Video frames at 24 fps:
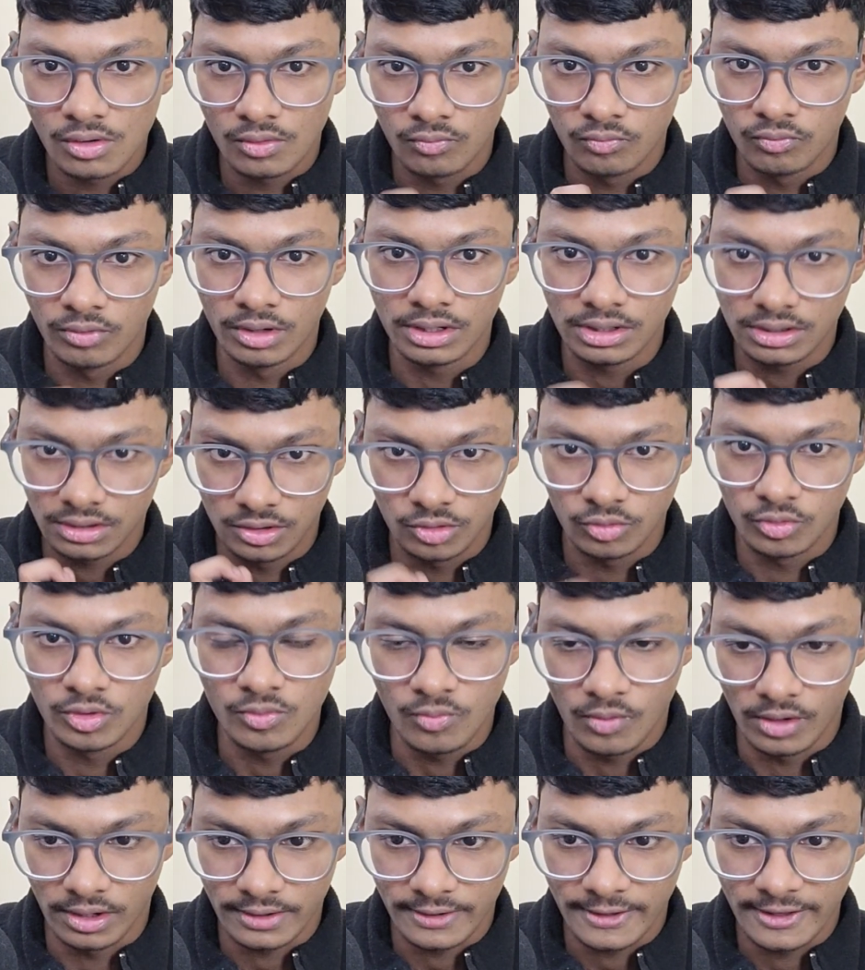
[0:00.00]
What do
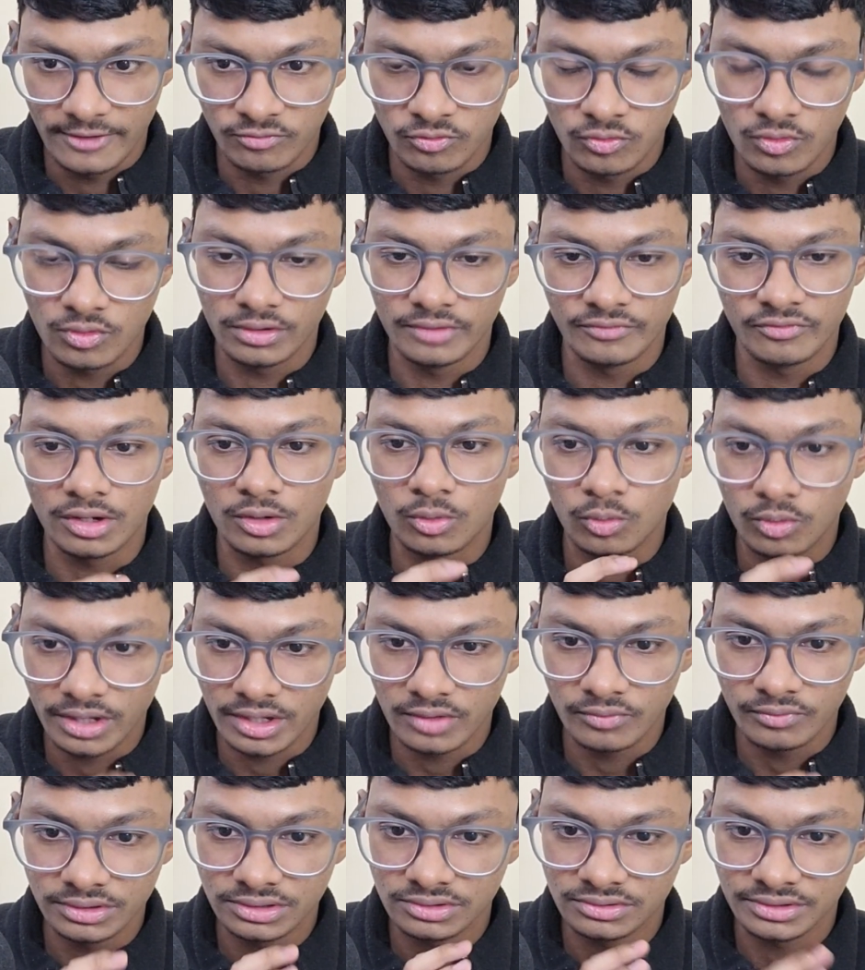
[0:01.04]
you want? If you are
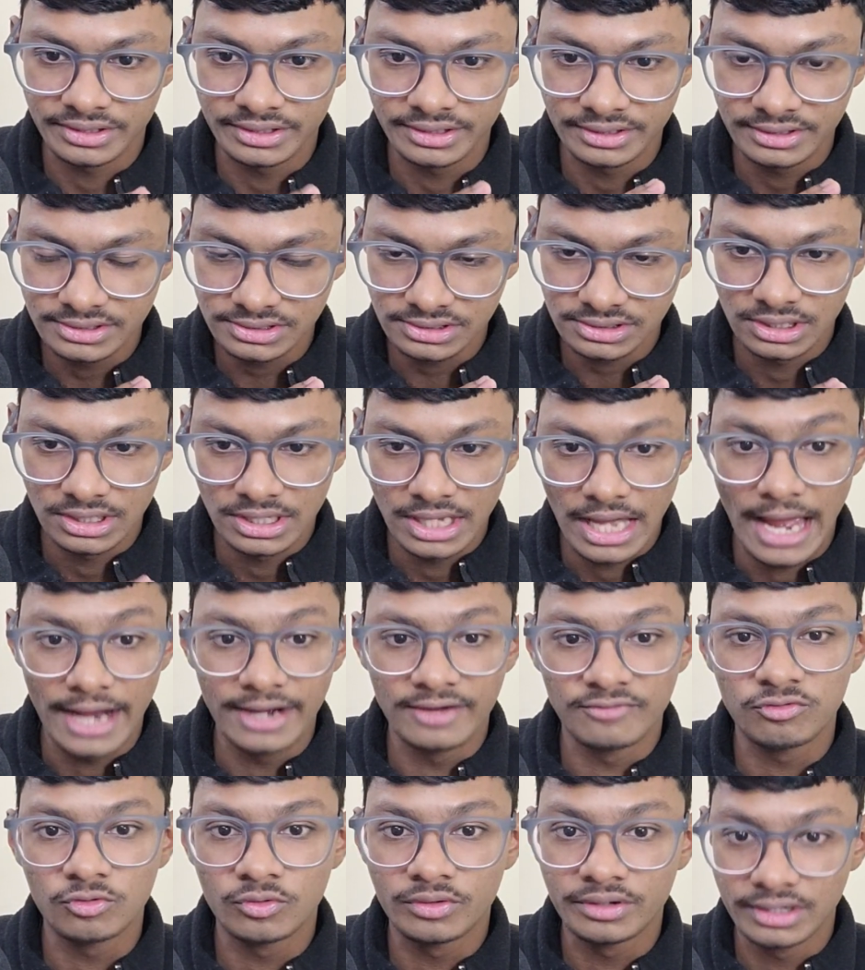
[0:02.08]
okay with 3 years,
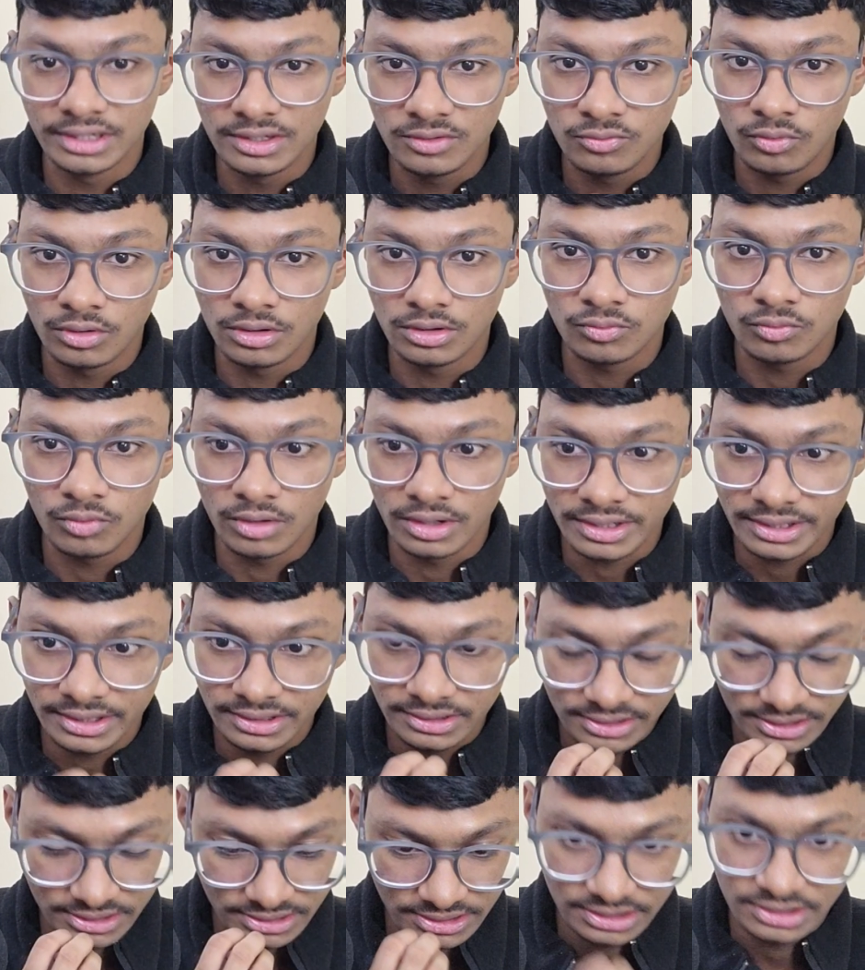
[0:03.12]
and if you really want to work
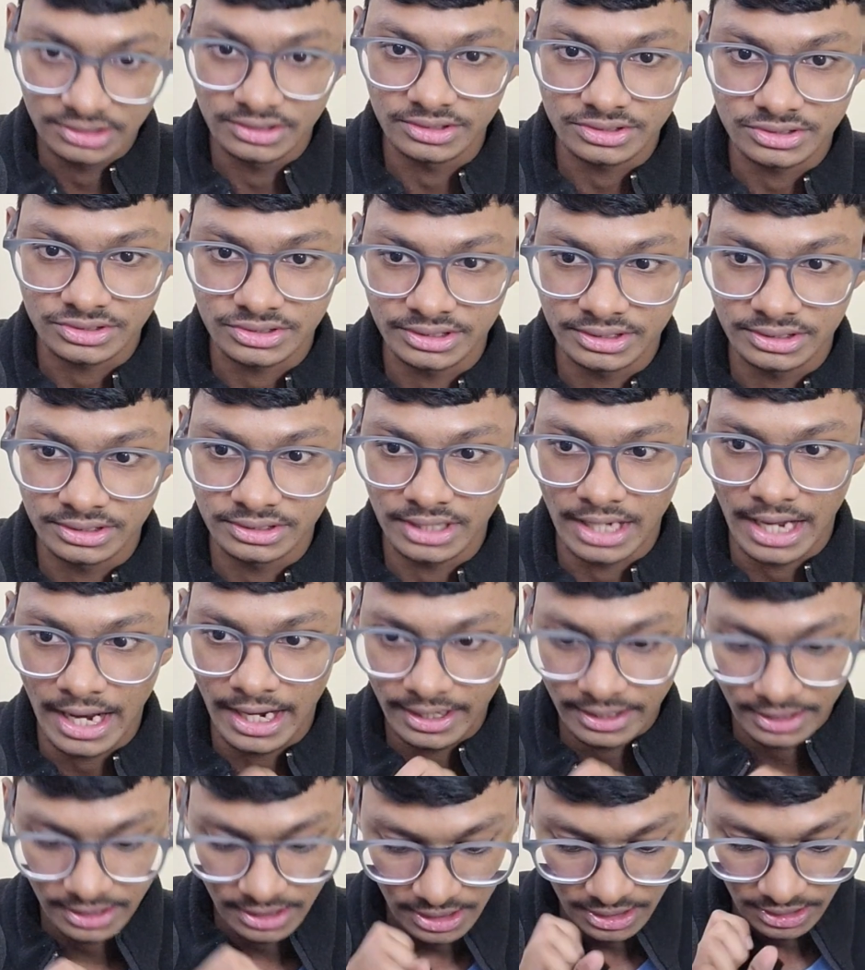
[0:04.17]
in this industry
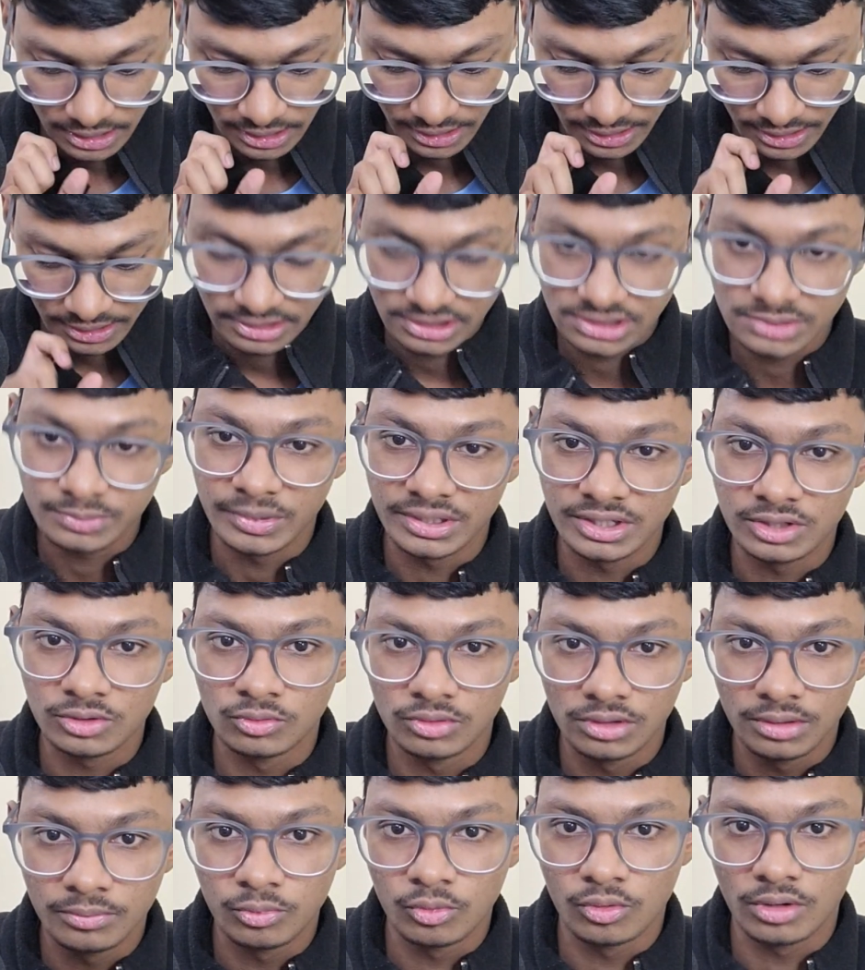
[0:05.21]
and like in this
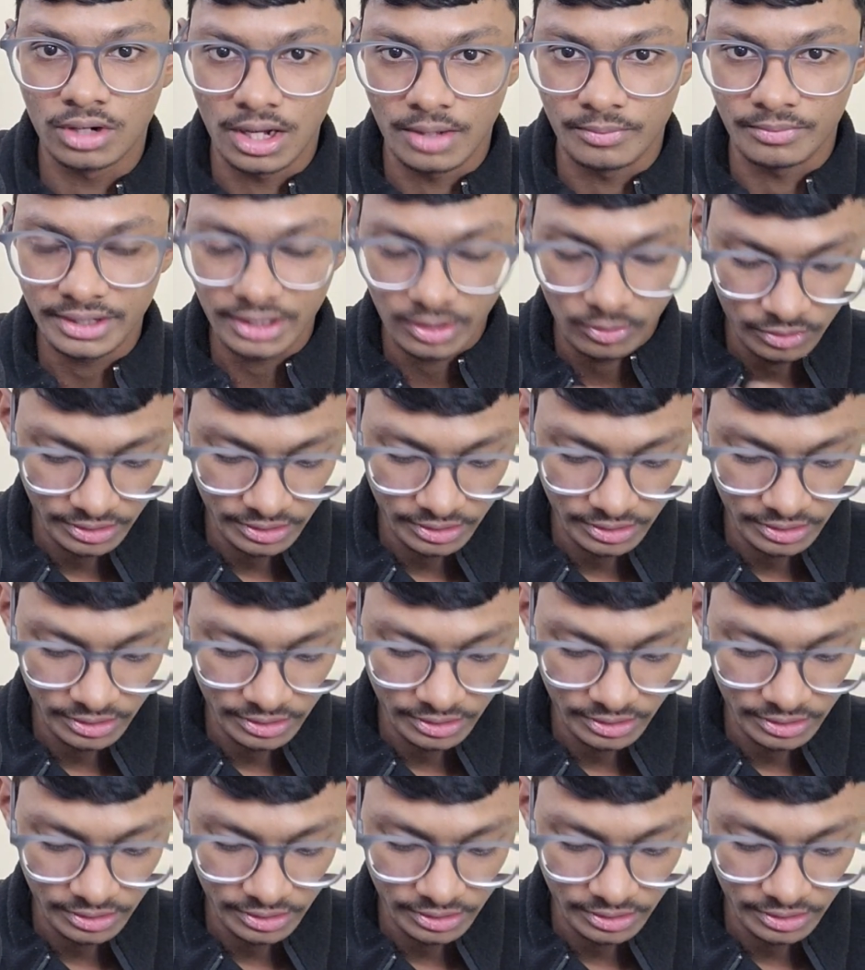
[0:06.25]
particular program, right?